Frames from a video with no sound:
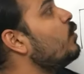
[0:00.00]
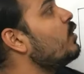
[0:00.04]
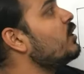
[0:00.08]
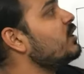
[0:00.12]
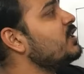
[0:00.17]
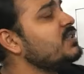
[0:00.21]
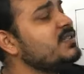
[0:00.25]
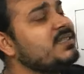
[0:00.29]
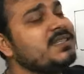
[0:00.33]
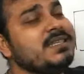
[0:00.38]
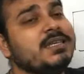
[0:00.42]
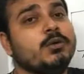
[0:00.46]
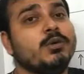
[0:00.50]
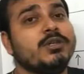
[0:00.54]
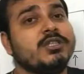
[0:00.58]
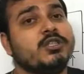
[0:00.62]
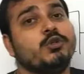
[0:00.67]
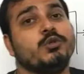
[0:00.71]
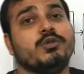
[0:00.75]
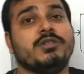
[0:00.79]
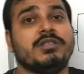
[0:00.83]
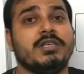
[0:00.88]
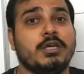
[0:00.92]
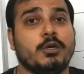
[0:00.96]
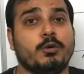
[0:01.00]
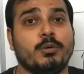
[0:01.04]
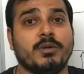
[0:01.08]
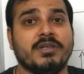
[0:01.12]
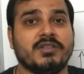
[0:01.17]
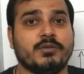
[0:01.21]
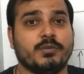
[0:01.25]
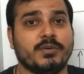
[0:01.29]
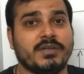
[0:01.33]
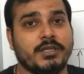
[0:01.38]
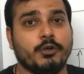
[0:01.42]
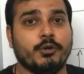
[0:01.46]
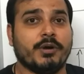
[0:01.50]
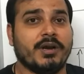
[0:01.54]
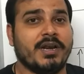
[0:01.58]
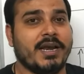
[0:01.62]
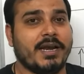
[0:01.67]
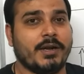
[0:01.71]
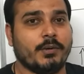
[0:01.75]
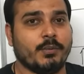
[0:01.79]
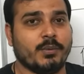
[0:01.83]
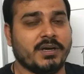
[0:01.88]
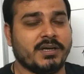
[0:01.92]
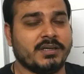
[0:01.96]
what is sequence to sequence with neural
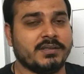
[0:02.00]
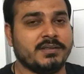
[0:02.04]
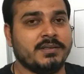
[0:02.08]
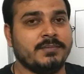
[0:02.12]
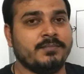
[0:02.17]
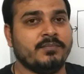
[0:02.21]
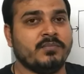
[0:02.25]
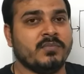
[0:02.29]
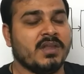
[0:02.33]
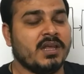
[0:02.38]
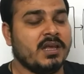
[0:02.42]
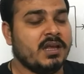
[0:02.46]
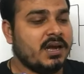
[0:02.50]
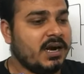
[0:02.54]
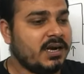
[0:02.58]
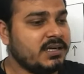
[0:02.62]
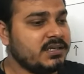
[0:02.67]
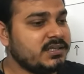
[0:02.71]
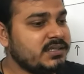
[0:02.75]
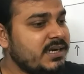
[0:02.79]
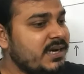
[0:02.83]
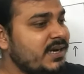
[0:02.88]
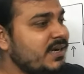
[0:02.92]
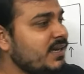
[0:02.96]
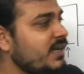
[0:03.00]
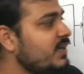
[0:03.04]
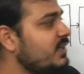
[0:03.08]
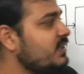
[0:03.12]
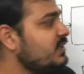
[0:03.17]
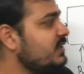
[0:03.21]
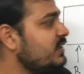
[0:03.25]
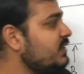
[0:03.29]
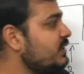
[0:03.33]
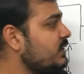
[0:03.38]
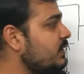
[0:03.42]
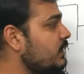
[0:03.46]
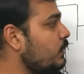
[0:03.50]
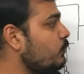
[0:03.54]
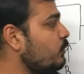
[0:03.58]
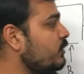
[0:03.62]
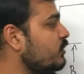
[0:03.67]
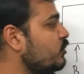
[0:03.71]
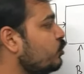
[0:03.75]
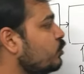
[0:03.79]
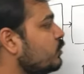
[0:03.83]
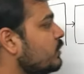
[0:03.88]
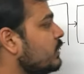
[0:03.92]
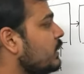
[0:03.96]
networks. Understand guys, in
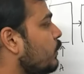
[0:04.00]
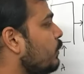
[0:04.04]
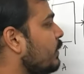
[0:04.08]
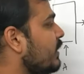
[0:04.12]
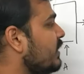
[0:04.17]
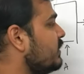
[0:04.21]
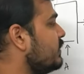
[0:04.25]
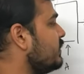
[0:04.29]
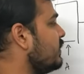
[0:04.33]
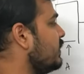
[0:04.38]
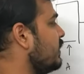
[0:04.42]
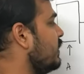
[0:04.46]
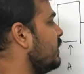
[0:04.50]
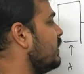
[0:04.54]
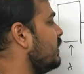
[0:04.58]
sequence to sequence,